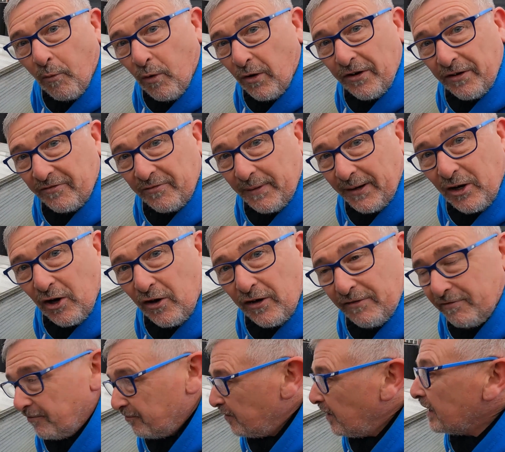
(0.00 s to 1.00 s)
One of them I
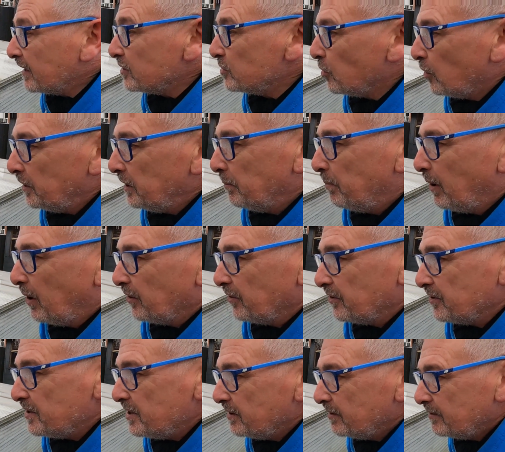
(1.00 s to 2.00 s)
can't even find, it's not in the
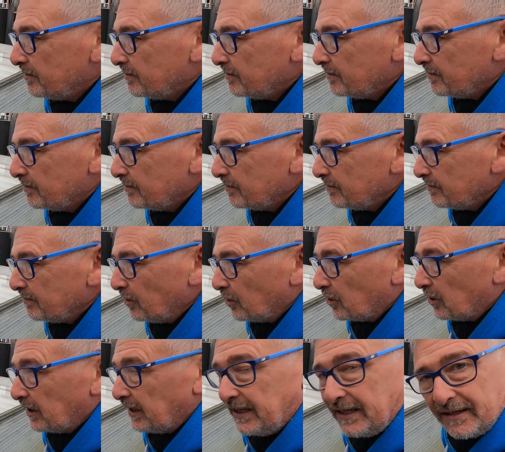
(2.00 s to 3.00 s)
pond.
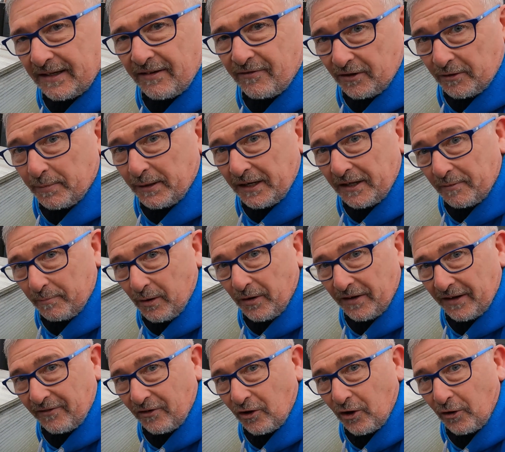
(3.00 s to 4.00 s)
Luckily, if it had been in the
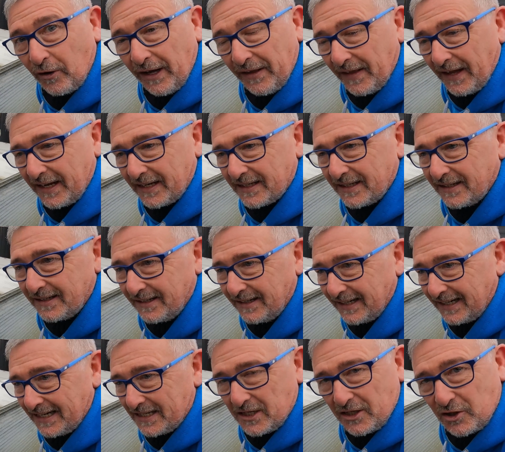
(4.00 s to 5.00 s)
pond, I've got to go get that
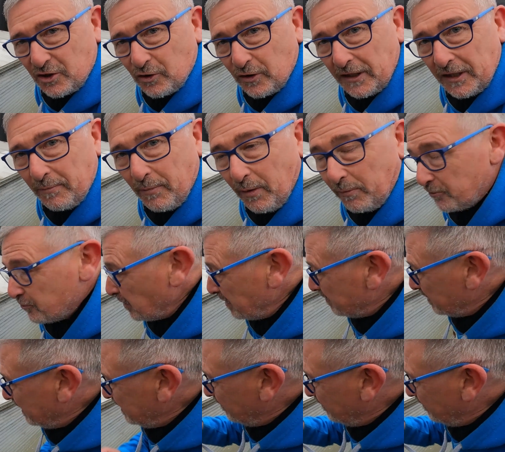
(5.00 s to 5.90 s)
in case it gets stuck in the bottom drain.